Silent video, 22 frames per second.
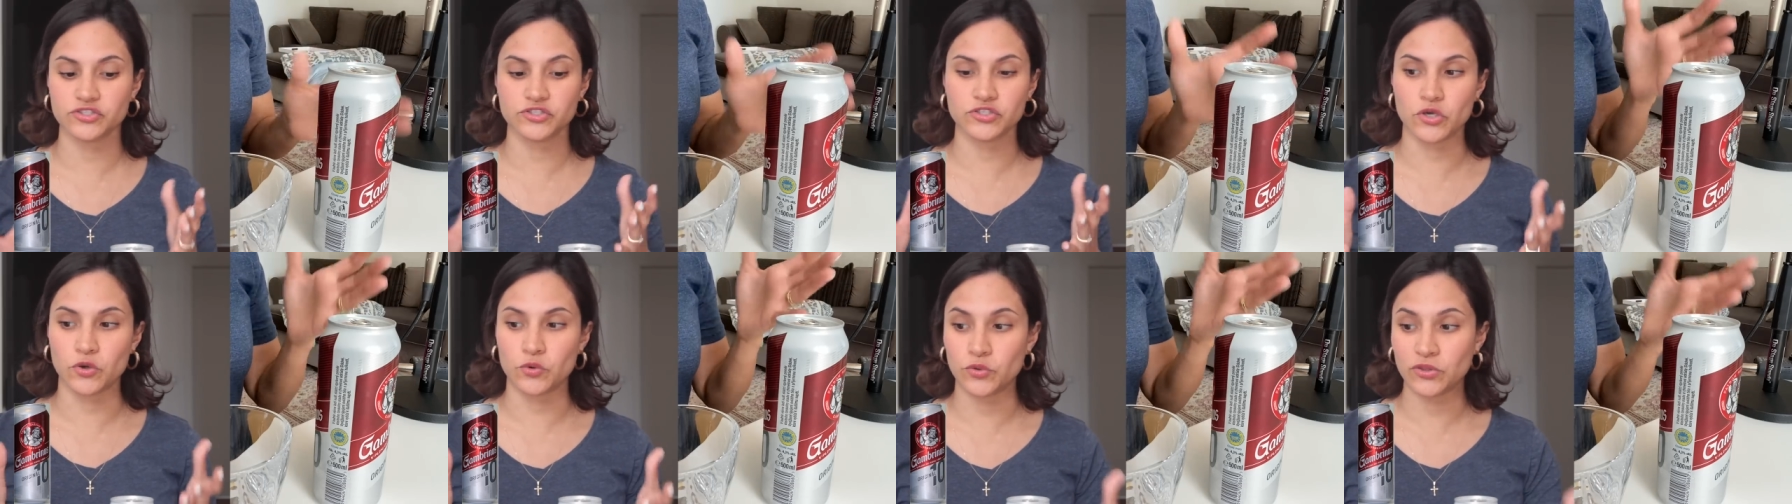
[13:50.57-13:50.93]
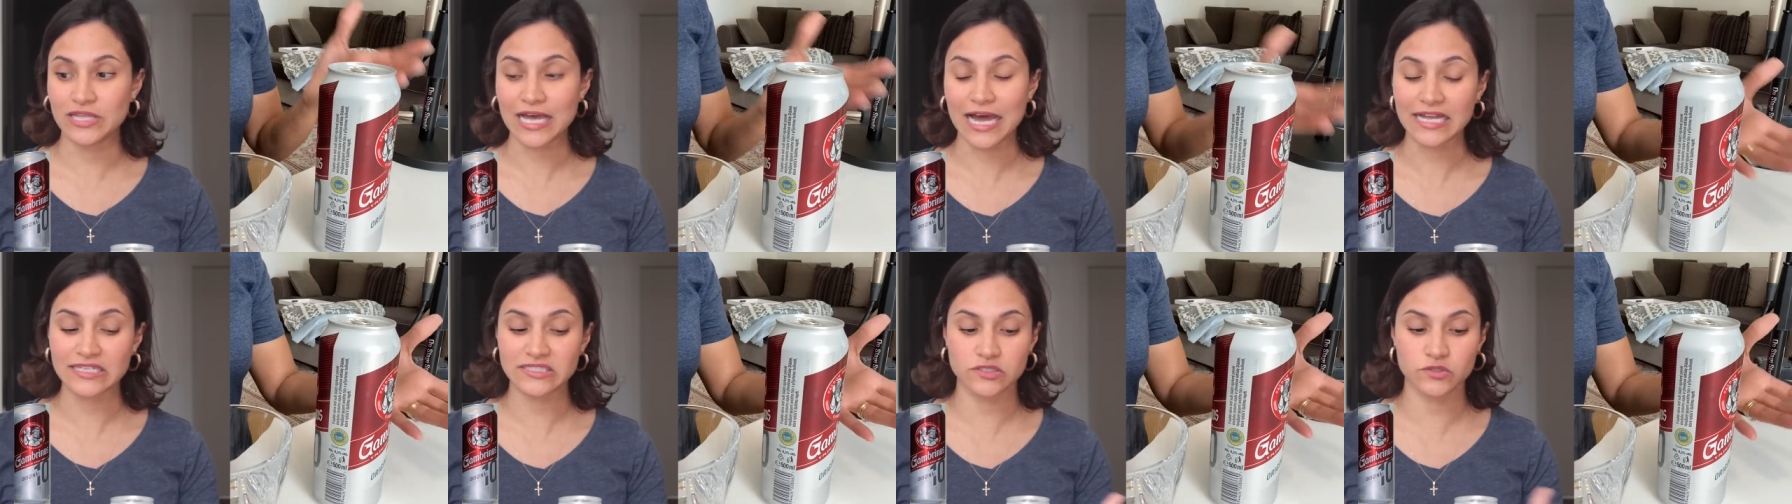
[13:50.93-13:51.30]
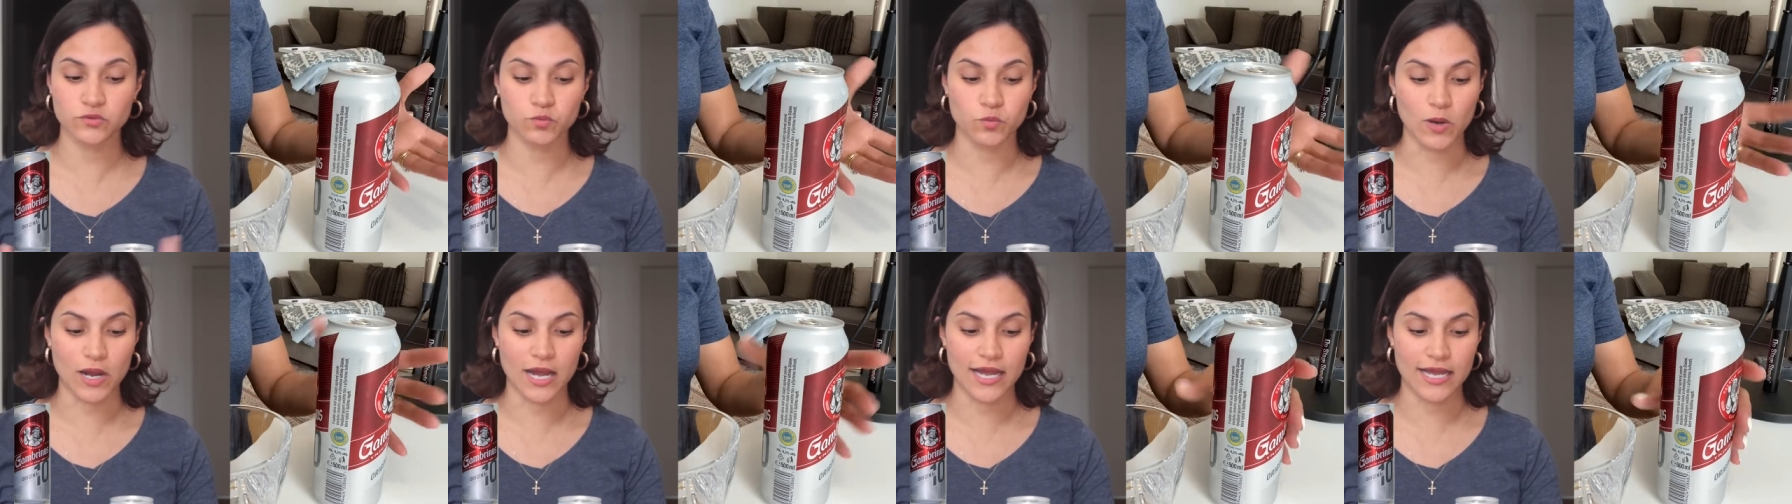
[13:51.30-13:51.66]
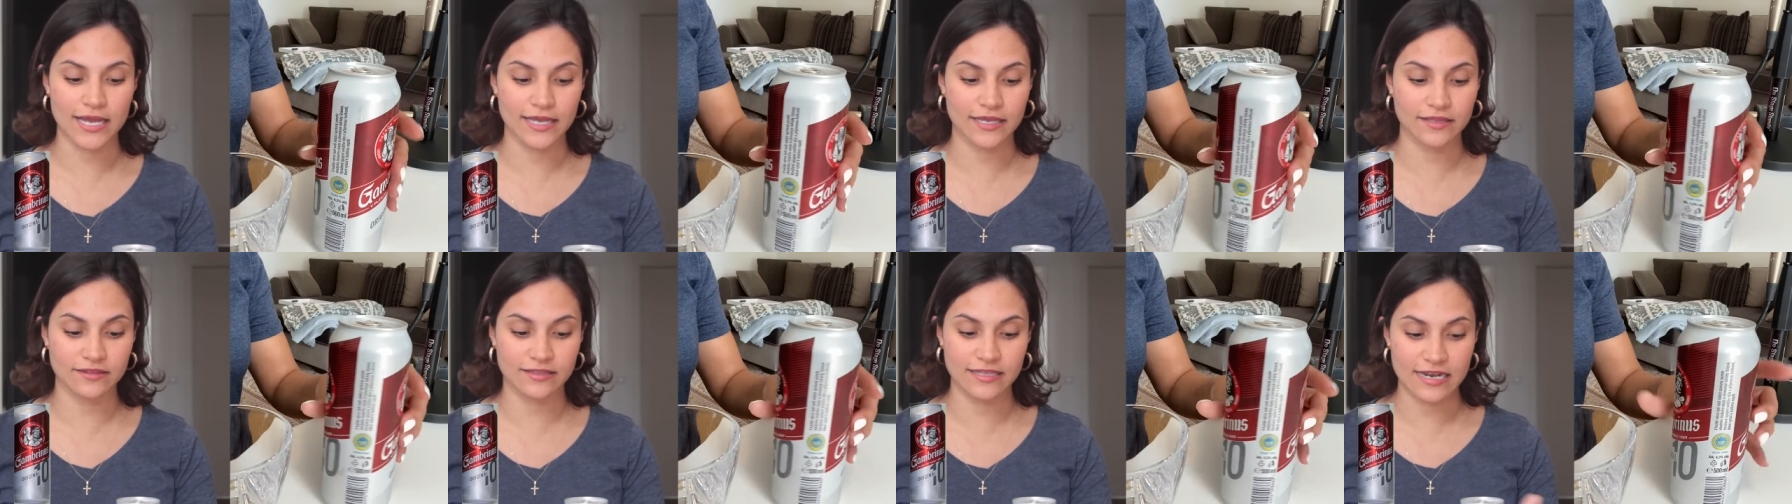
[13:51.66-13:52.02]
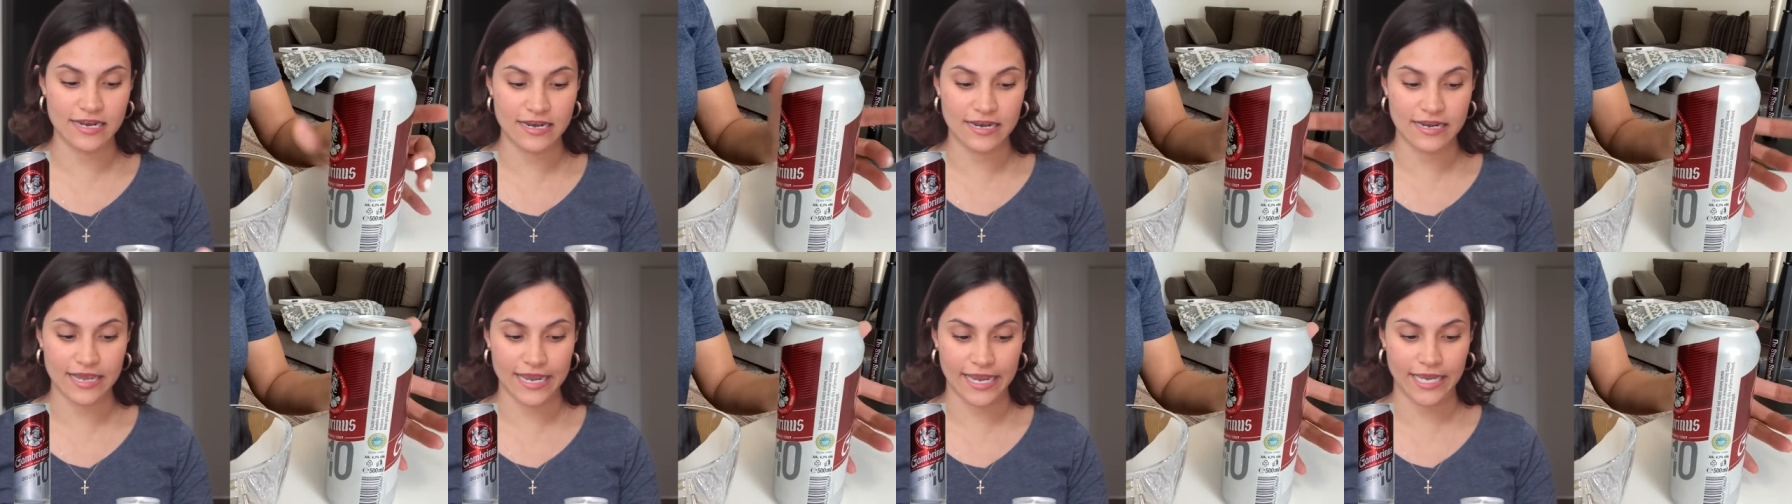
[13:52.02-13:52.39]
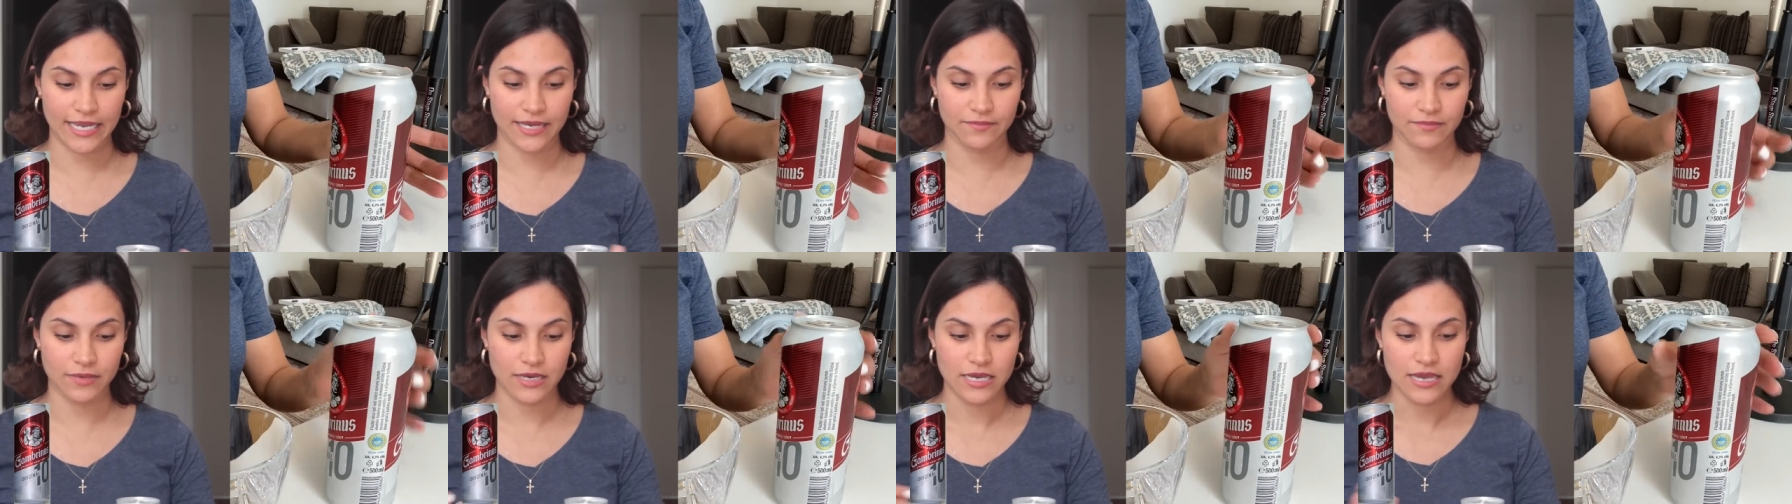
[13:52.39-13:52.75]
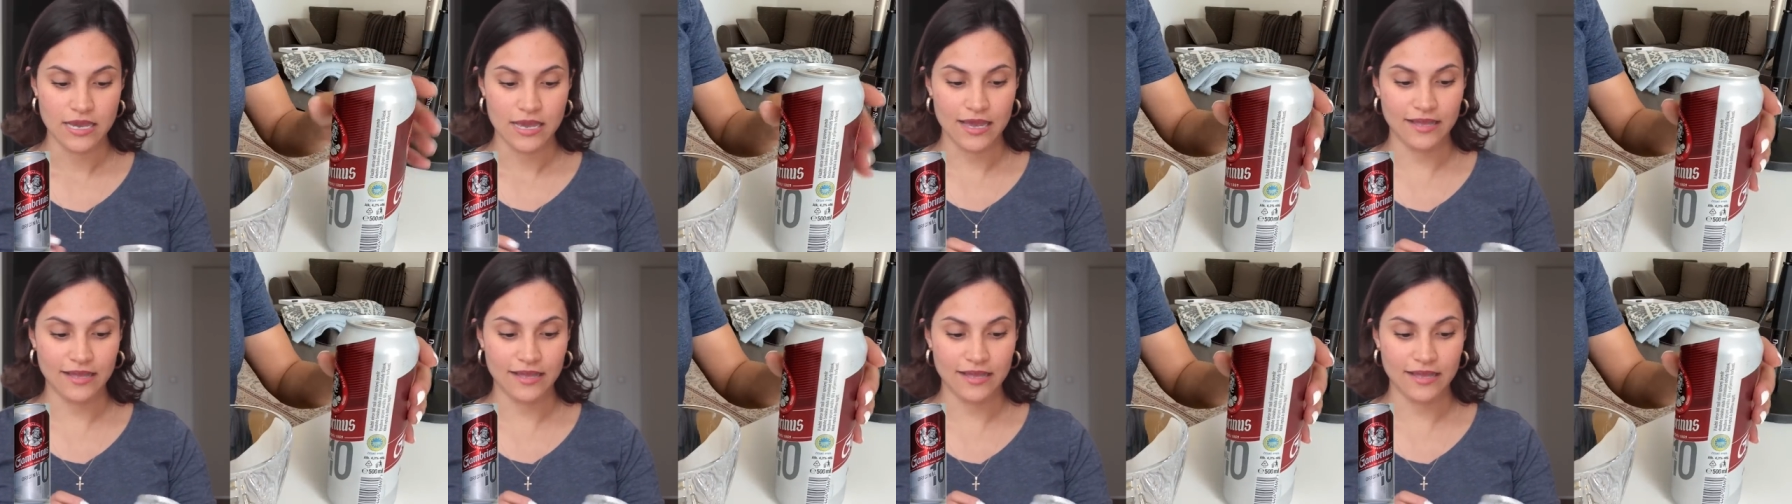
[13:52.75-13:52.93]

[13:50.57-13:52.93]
so that's why the name,